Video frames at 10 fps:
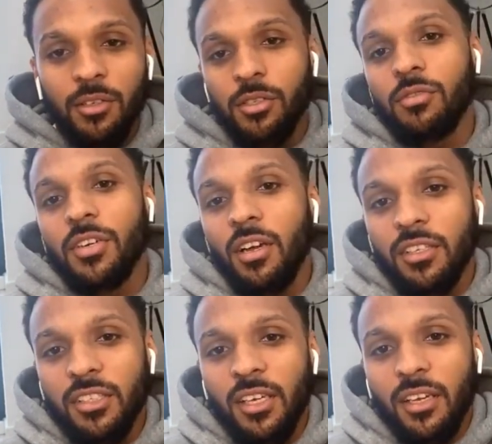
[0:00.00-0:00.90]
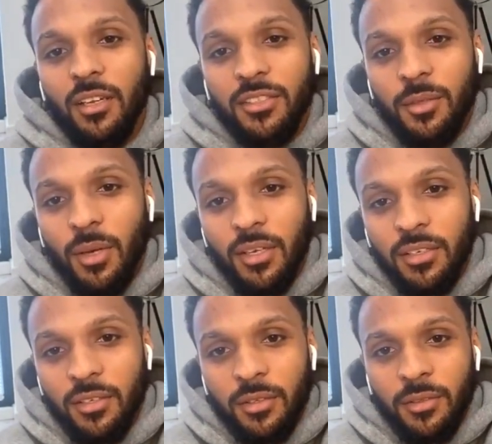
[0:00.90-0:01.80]
Could you re-ask it and I'll see what I
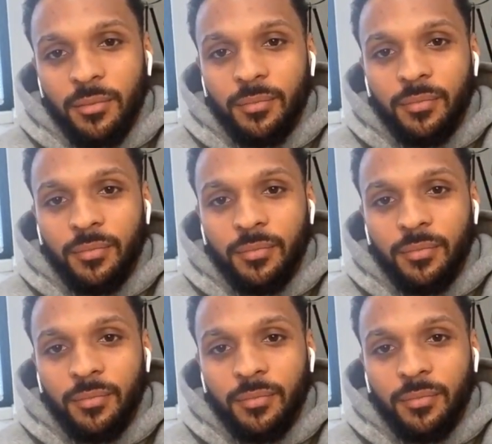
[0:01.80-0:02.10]
can do?